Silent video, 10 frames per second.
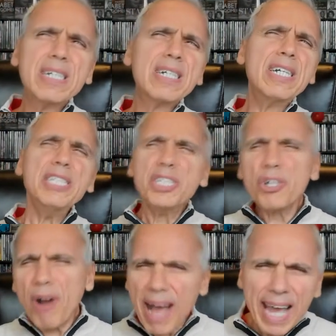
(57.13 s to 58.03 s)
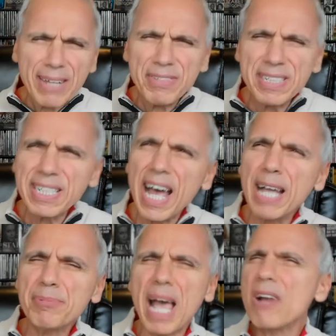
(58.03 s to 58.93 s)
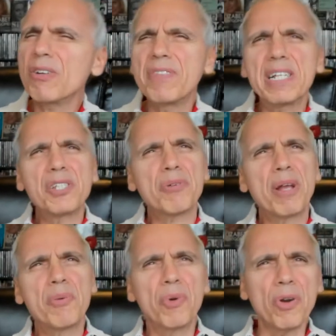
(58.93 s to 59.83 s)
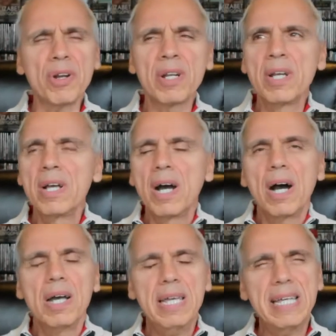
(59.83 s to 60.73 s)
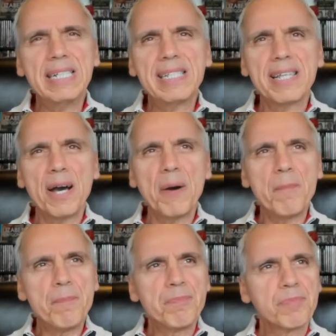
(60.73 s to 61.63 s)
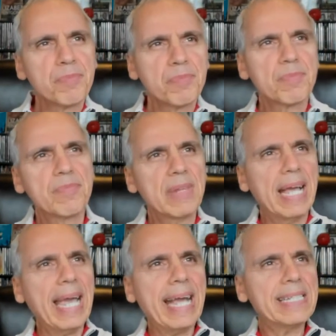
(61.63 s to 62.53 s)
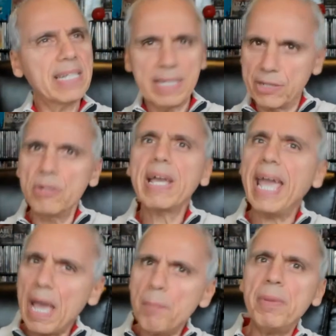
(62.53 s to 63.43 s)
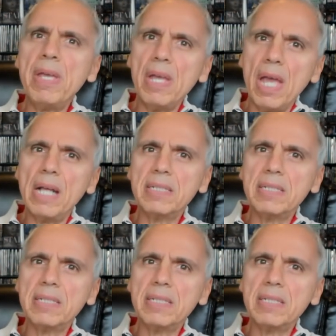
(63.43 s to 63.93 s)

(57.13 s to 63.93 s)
contrived at times. I don't know if that's the right word. It's a little campy at